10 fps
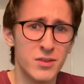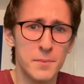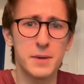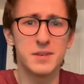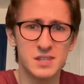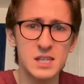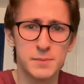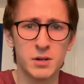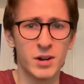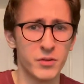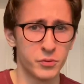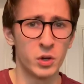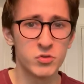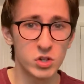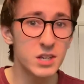the BBC's been around for
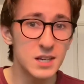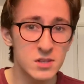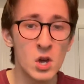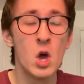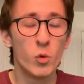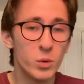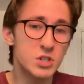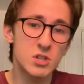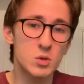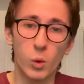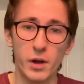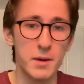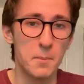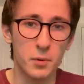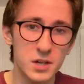100 years, which is quite
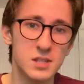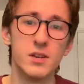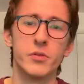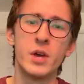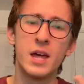impressive.